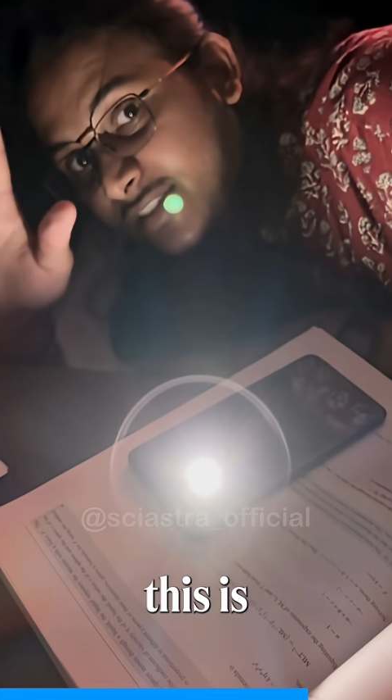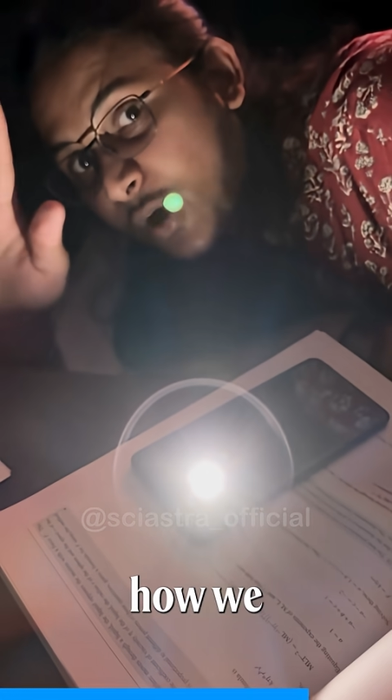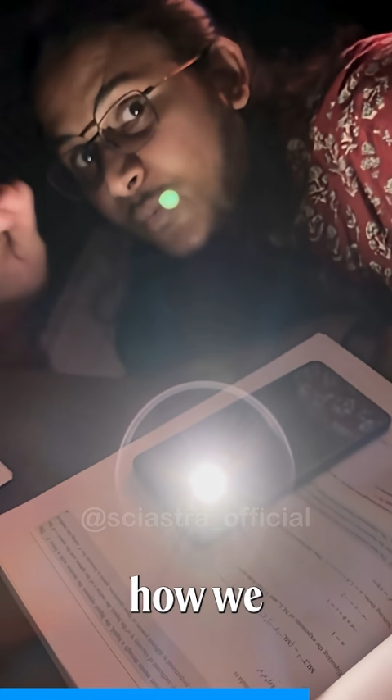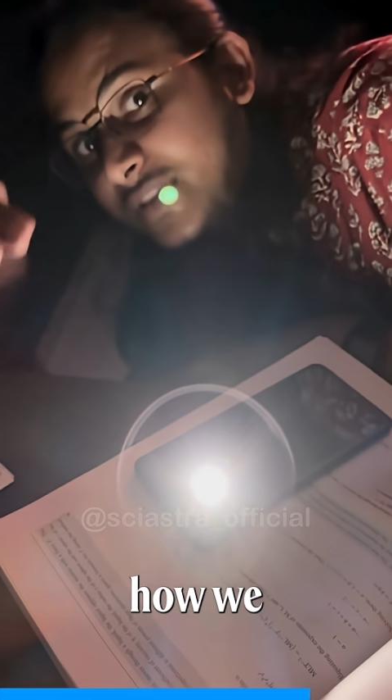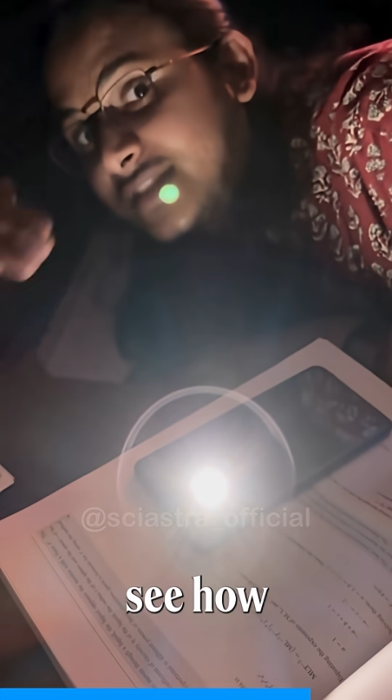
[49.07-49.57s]
is how
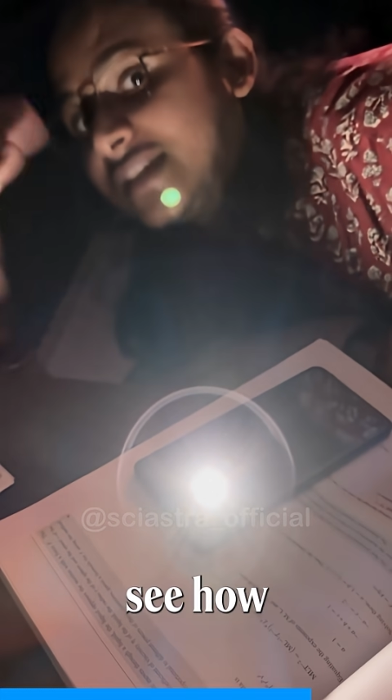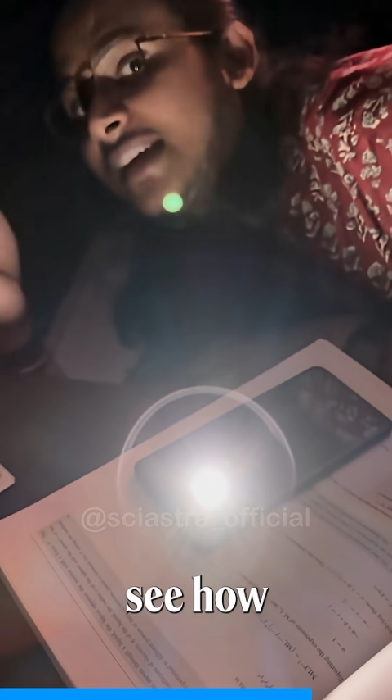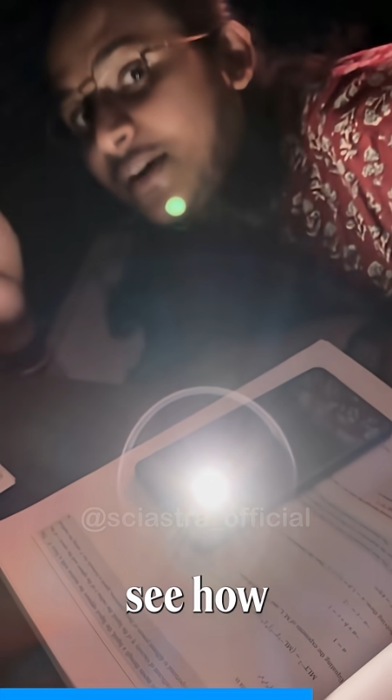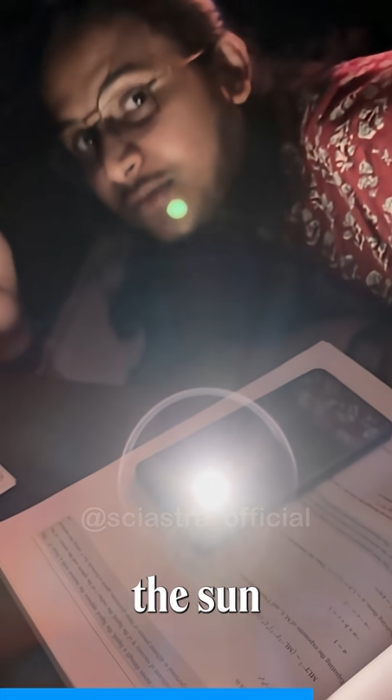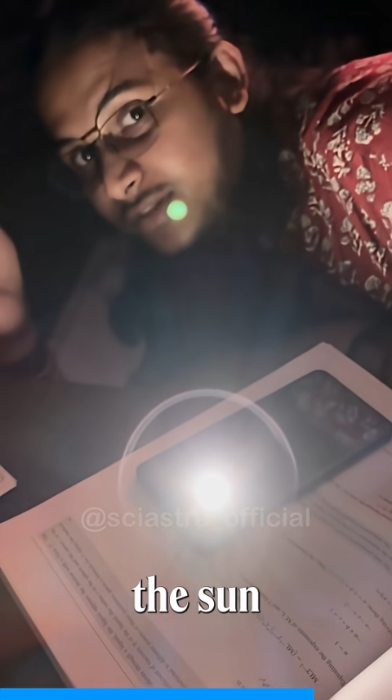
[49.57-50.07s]
we see
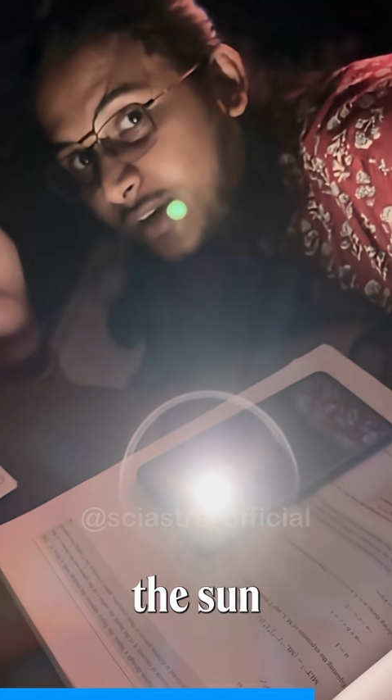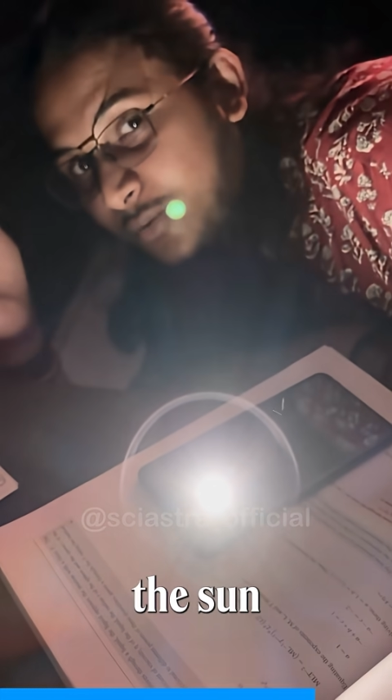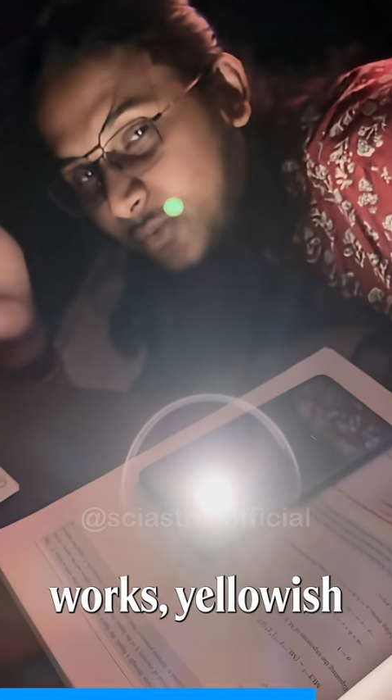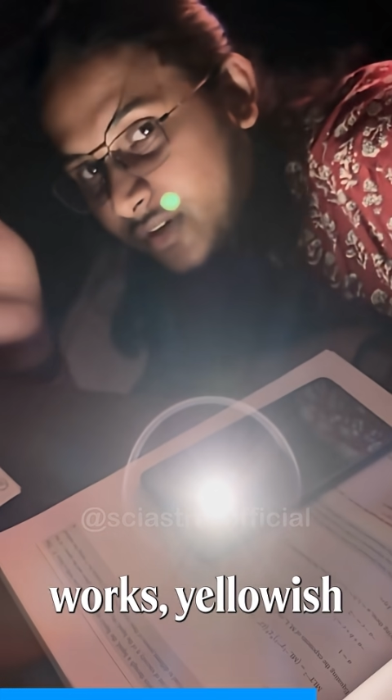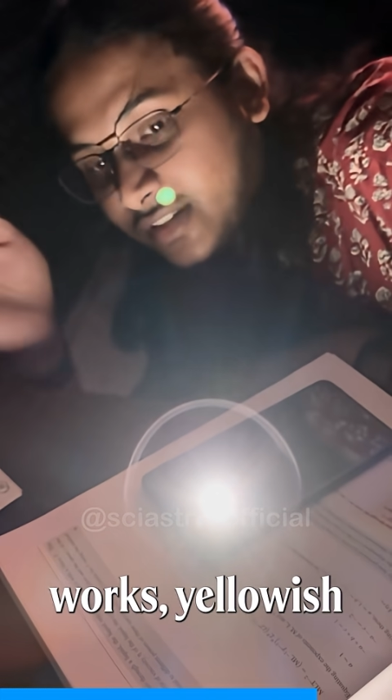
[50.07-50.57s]
how the
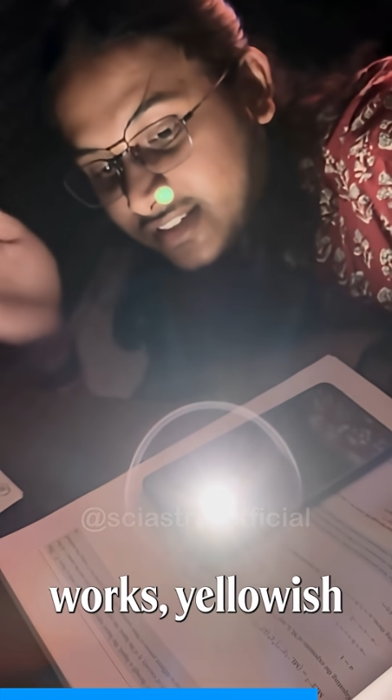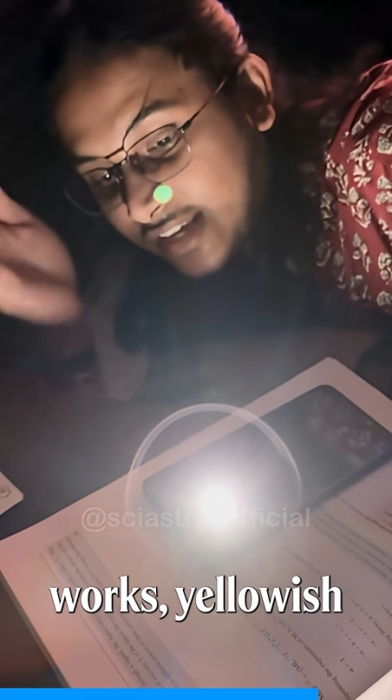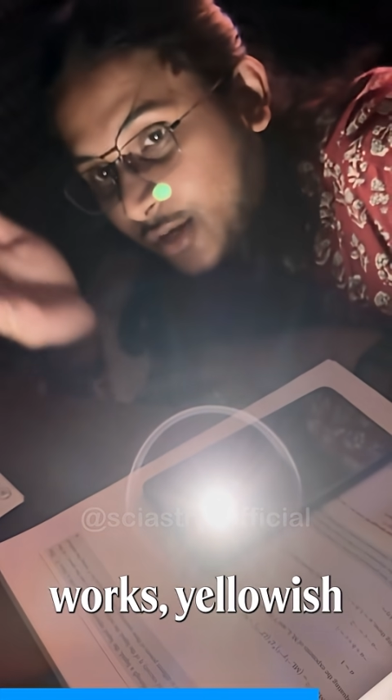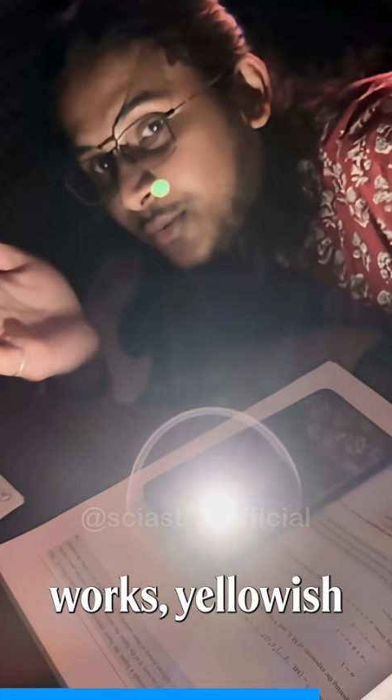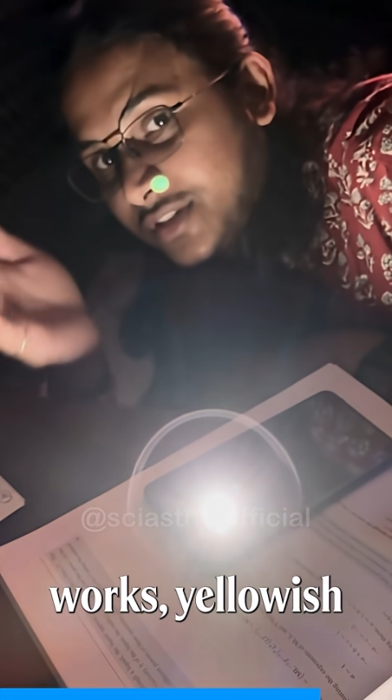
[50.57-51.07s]
sun works
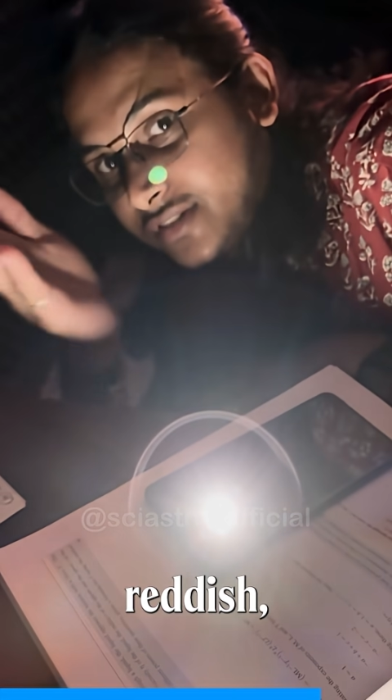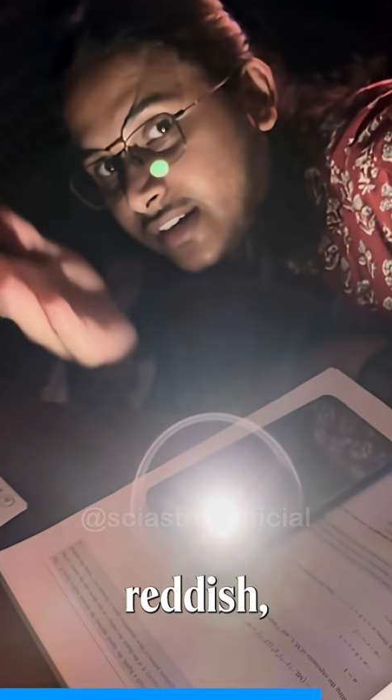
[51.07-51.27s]
yellowish,